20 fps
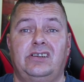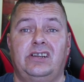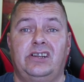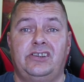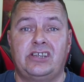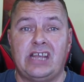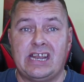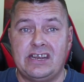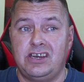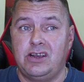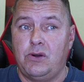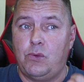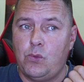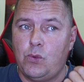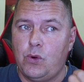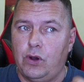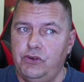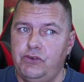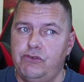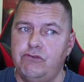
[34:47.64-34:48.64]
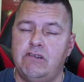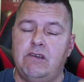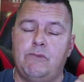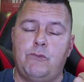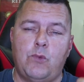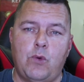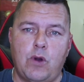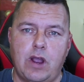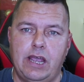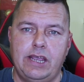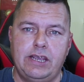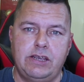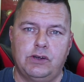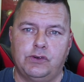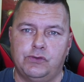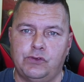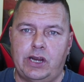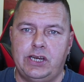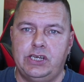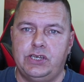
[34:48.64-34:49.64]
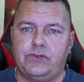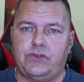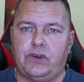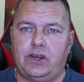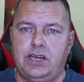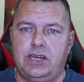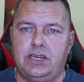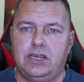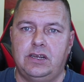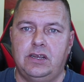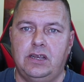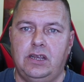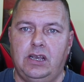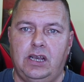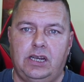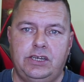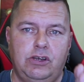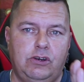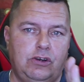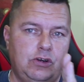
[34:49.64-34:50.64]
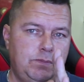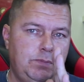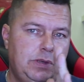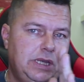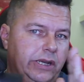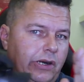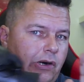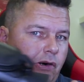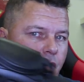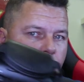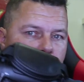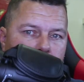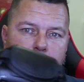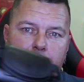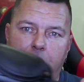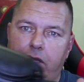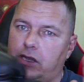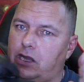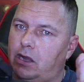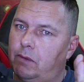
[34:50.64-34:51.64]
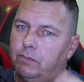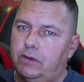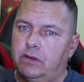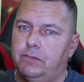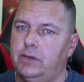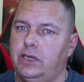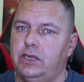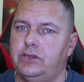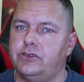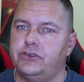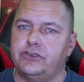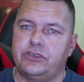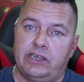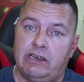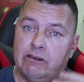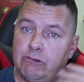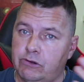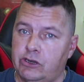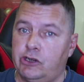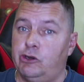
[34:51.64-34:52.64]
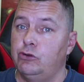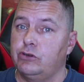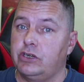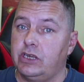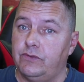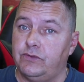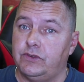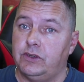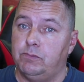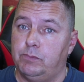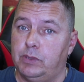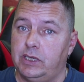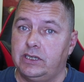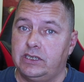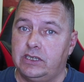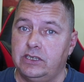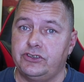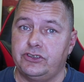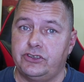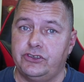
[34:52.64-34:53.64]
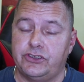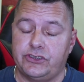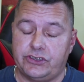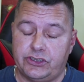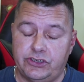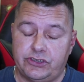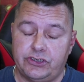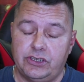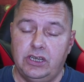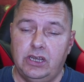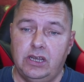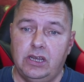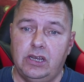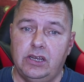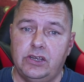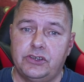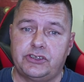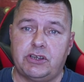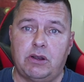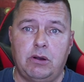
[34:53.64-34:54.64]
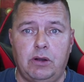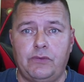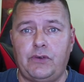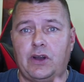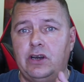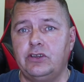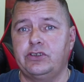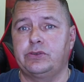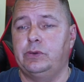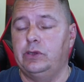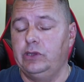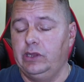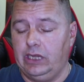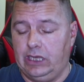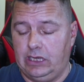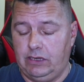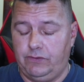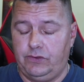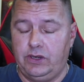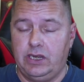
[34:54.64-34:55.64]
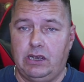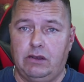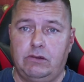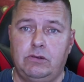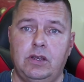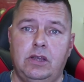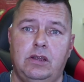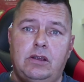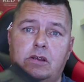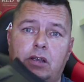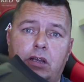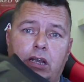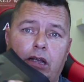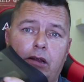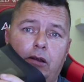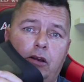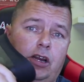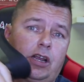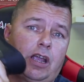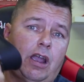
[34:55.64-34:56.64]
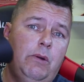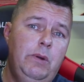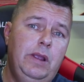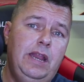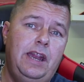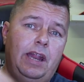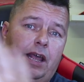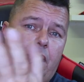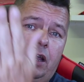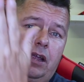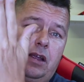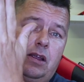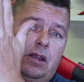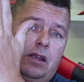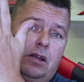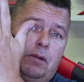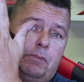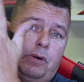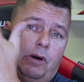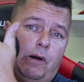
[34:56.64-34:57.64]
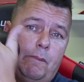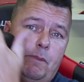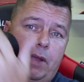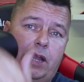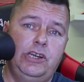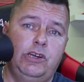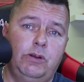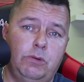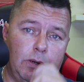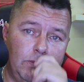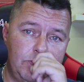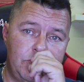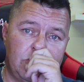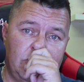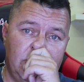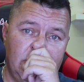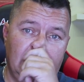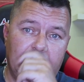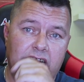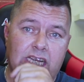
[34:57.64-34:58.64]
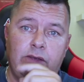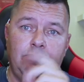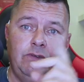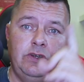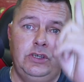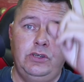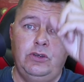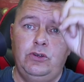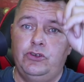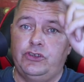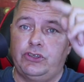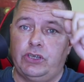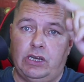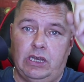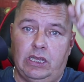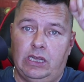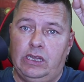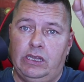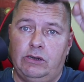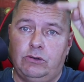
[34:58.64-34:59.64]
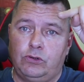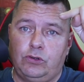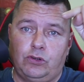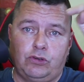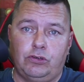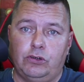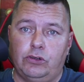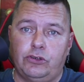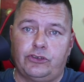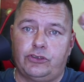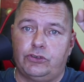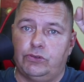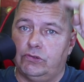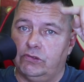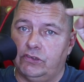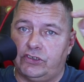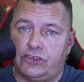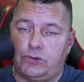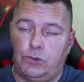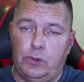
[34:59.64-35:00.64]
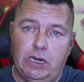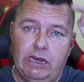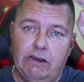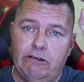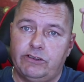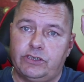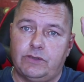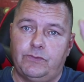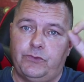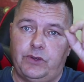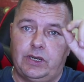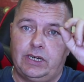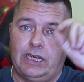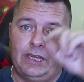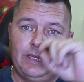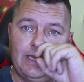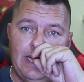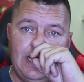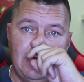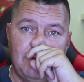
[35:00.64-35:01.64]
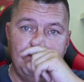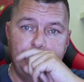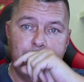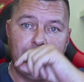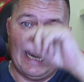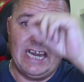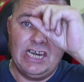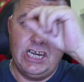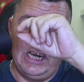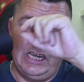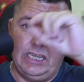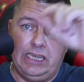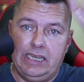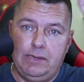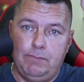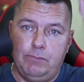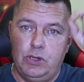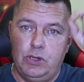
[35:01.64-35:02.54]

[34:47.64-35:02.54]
And then you're wondering where you're range finding, and you could be off by a couple of metres, and that could give you big distances. So I've asked OneLeaf, you know, go in there, put a menu option, and give a user a little cross or a square or something that they can manually